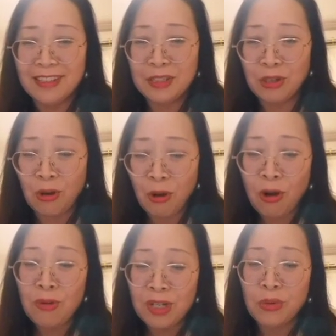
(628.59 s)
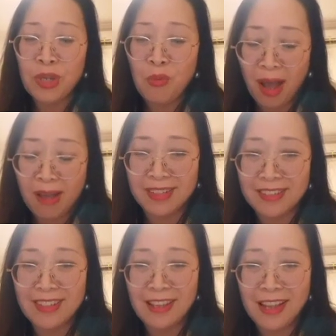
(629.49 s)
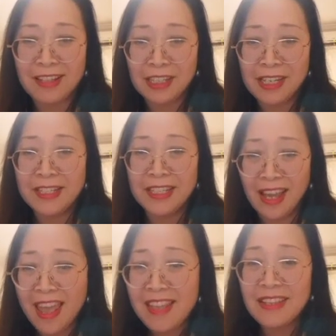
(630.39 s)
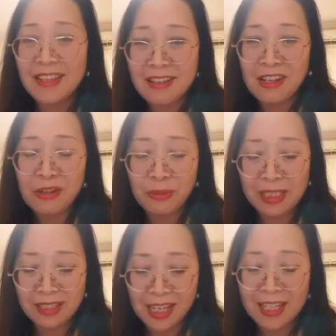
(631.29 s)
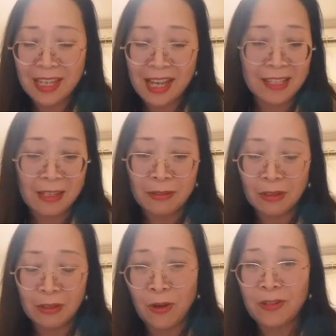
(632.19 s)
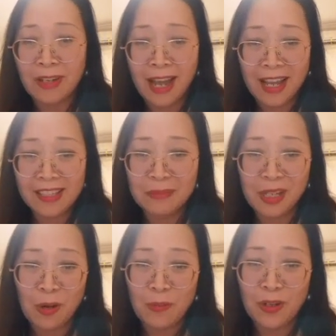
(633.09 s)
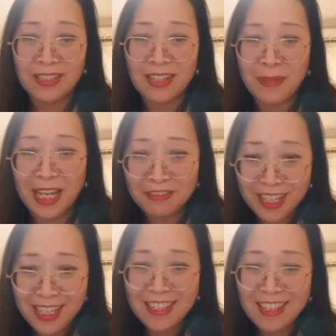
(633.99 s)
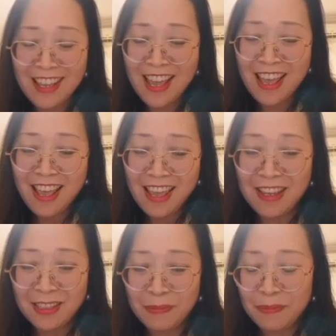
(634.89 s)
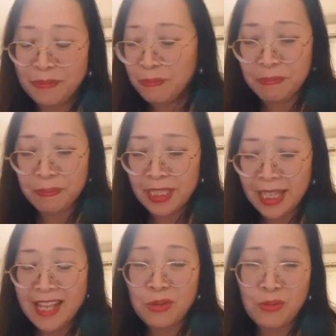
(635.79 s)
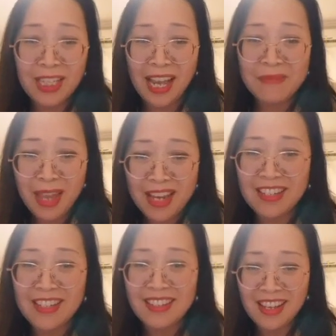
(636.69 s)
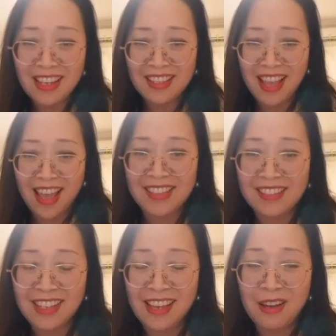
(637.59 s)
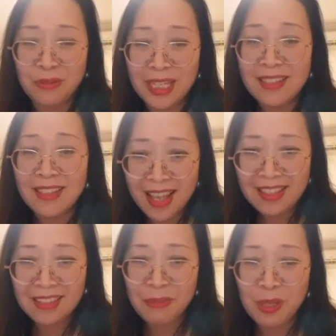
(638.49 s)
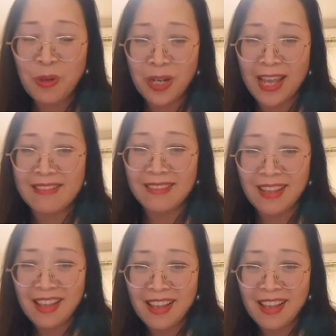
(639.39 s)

That's all what we want. Yes. In the end, with this, as you ask me about the benefits, yeah. Besides what I mentioned is that, yeah, with that people can